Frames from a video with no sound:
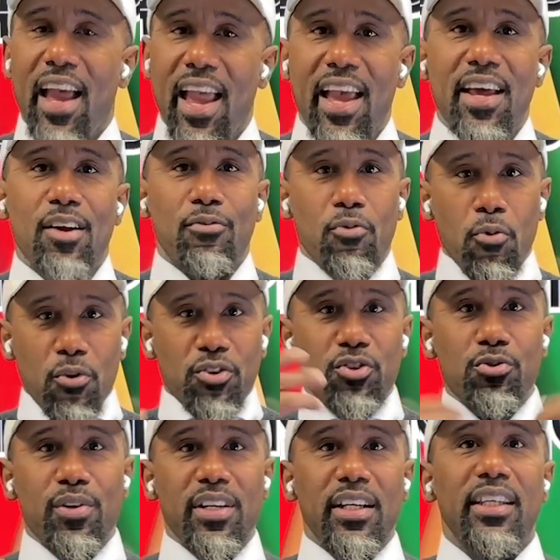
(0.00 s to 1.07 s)
And of course,
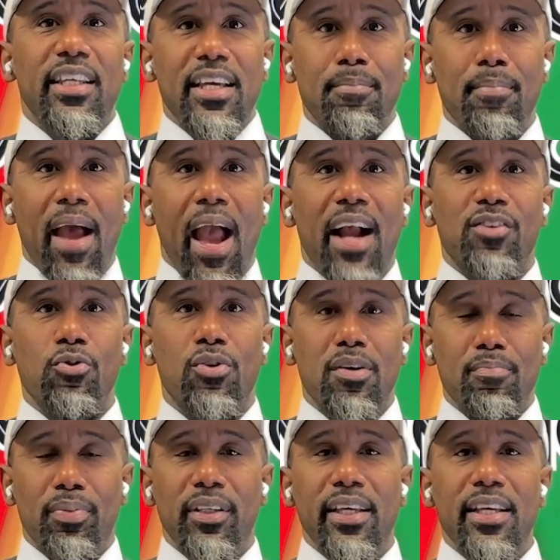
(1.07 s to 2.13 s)
you'll get a link back to
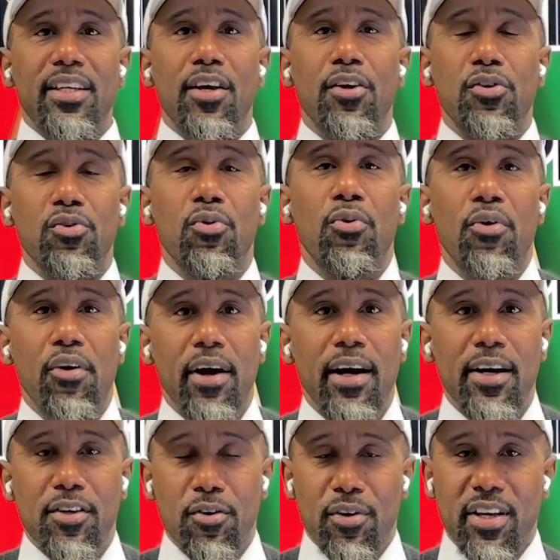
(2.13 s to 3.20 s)
complete your,
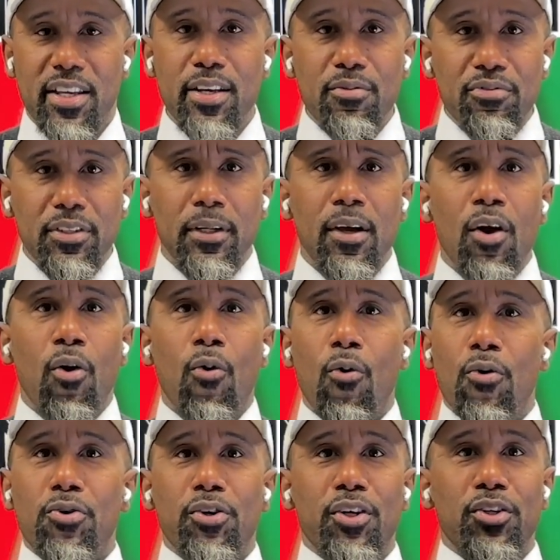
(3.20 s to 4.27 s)
uh, your gift,
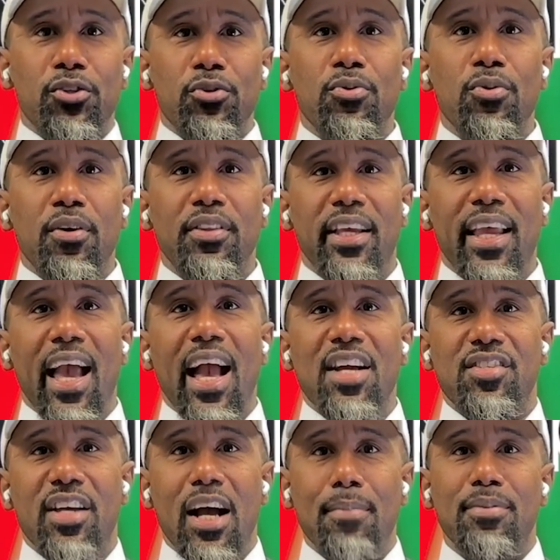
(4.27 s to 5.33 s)
or you can do the
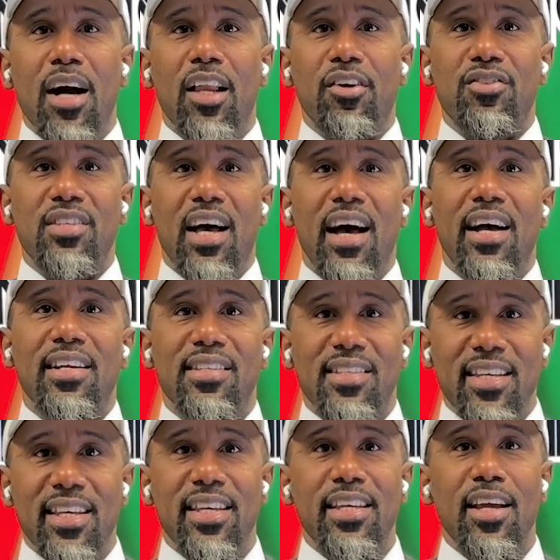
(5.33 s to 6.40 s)
Cash App dollar sign
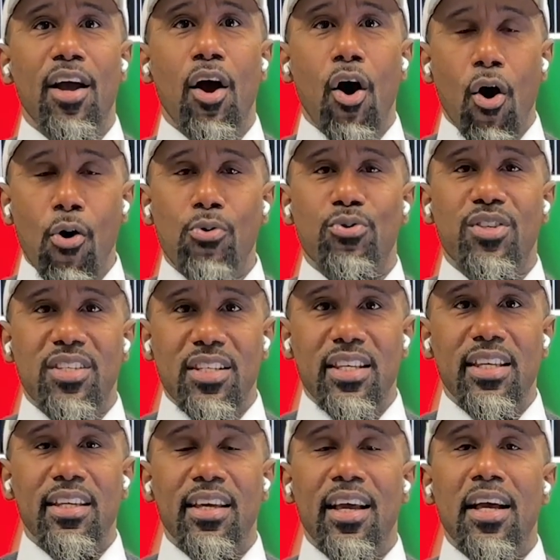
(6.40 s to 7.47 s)
TOC
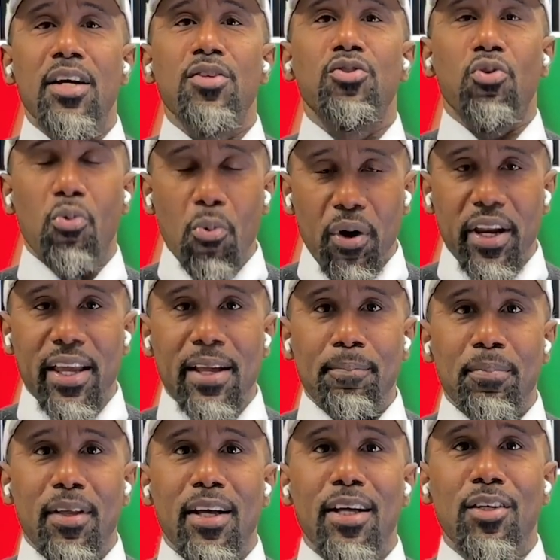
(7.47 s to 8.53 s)

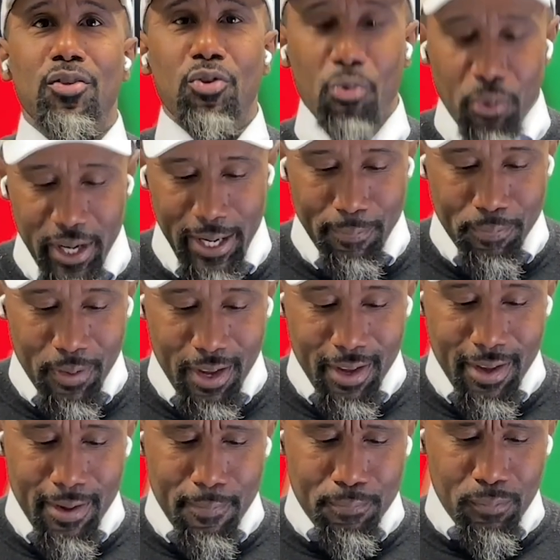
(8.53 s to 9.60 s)
2020.
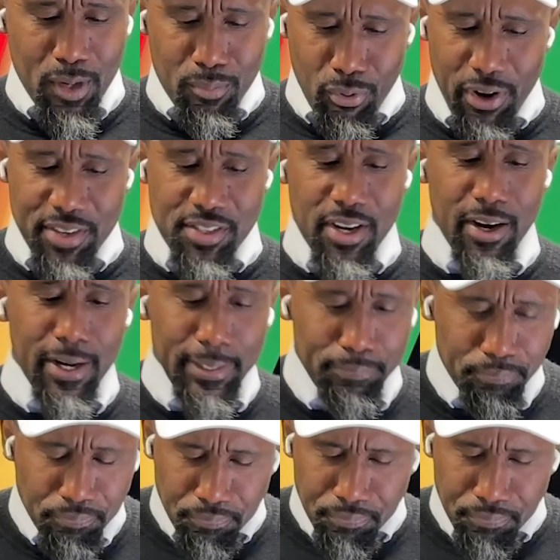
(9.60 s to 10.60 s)
Praise God.